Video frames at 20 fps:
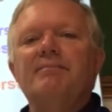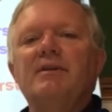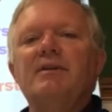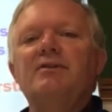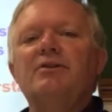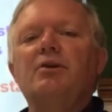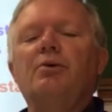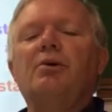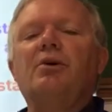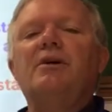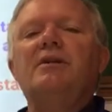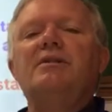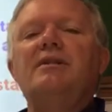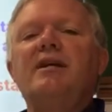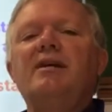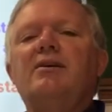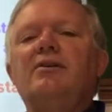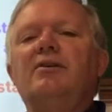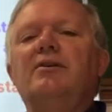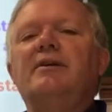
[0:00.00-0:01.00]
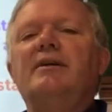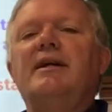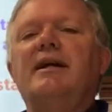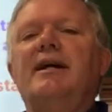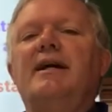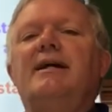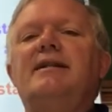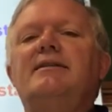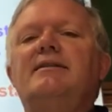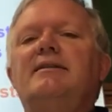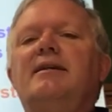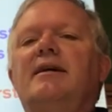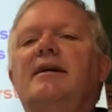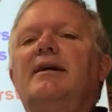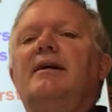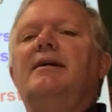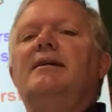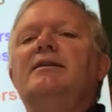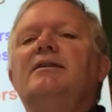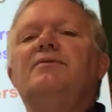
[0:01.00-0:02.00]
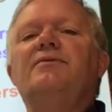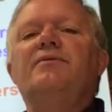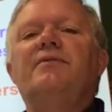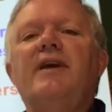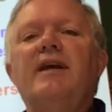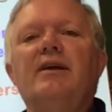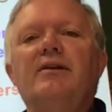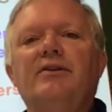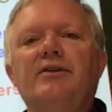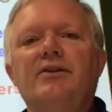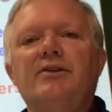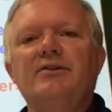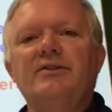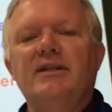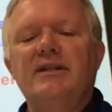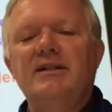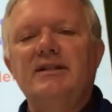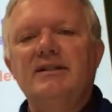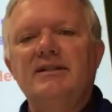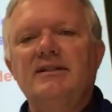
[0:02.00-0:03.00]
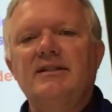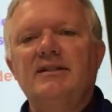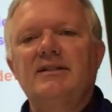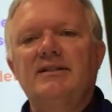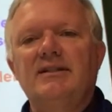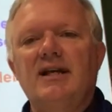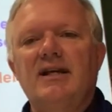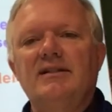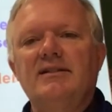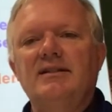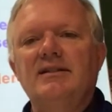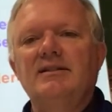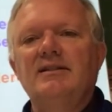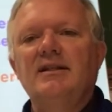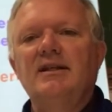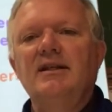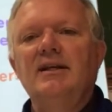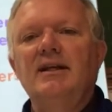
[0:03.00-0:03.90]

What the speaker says: So we're going to take a look at his failures and his successes.